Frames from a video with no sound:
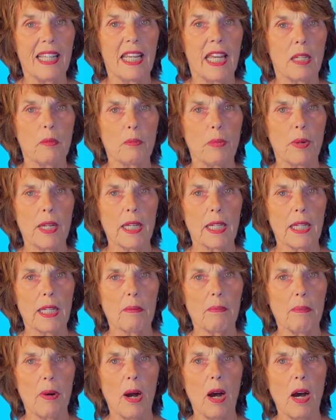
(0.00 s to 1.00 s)
and bringing
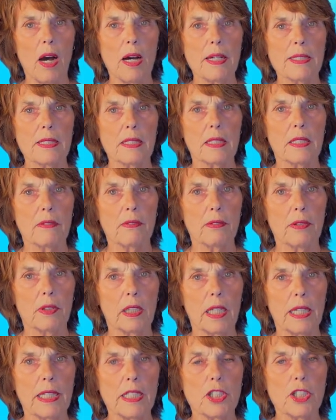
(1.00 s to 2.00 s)
a positive
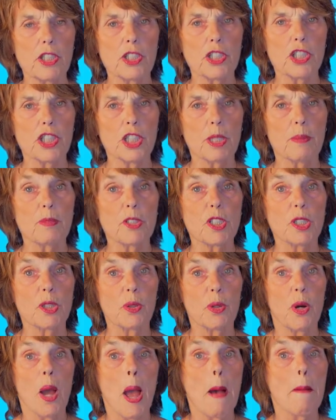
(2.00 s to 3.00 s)
relationship
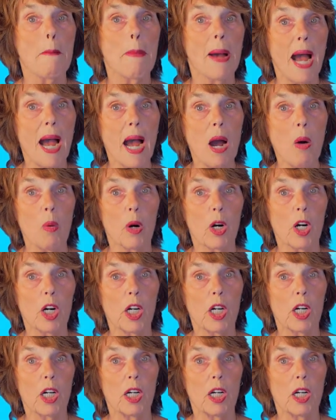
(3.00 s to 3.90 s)
to power,